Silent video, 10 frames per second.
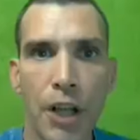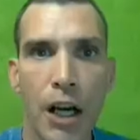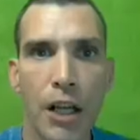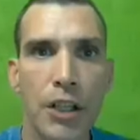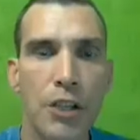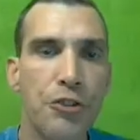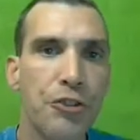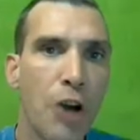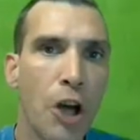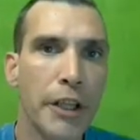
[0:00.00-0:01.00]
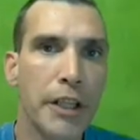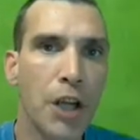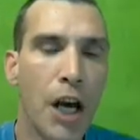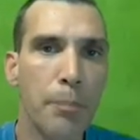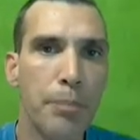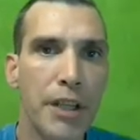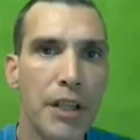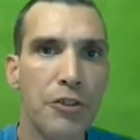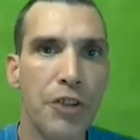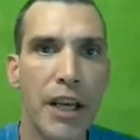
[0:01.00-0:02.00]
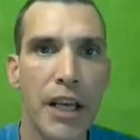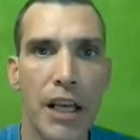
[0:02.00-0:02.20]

on installing Compiz